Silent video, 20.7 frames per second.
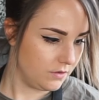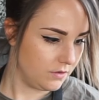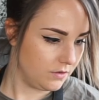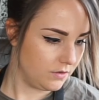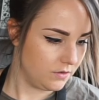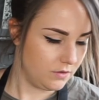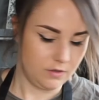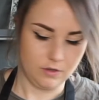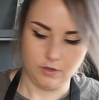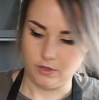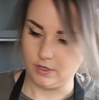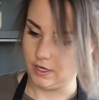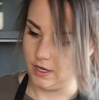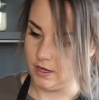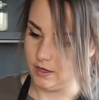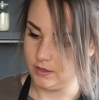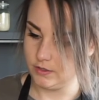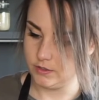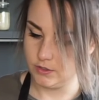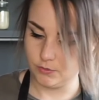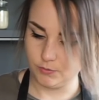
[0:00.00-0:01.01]
okay,
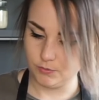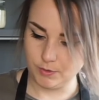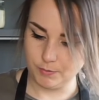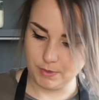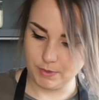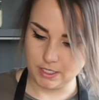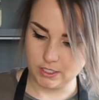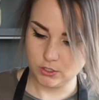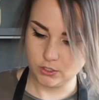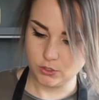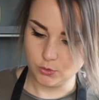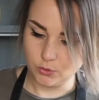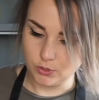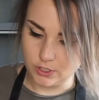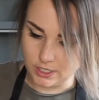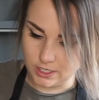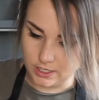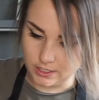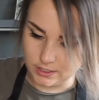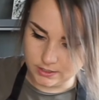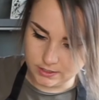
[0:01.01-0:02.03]
so we make two
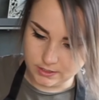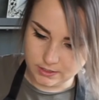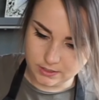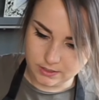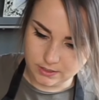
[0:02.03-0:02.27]
cuts